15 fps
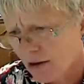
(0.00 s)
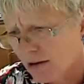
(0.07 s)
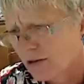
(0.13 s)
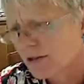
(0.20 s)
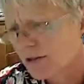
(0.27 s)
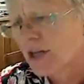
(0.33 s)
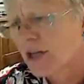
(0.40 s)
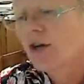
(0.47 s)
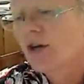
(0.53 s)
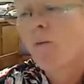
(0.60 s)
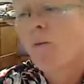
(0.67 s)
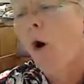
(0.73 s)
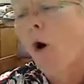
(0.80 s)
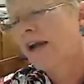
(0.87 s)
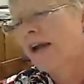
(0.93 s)
called
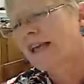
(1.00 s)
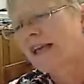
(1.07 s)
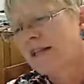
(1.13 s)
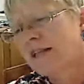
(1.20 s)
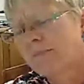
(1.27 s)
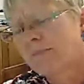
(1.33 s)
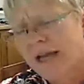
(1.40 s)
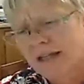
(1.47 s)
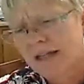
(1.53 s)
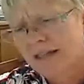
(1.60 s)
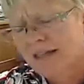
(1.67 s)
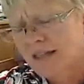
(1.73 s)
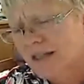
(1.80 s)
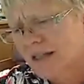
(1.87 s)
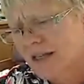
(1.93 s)
walking the
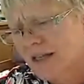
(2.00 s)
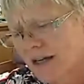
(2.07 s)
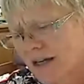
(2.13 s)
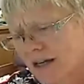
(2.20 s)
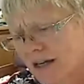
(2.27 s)
pens.